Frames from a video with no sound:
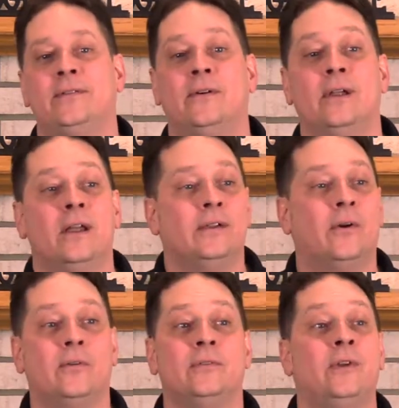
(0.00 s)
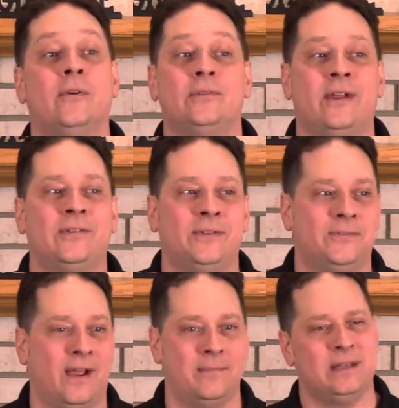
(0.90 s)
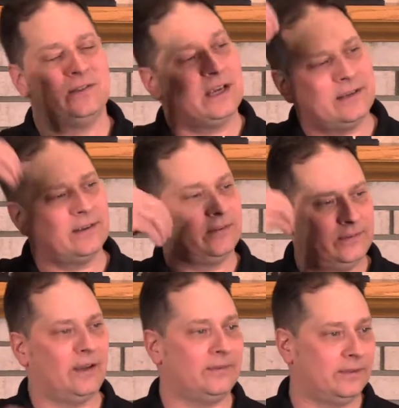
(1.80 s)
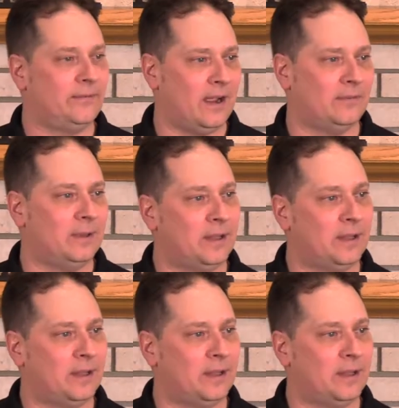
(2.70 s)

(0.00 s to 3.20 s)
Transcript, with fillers: Don't, don't, don't justify me. Jesus justifies me.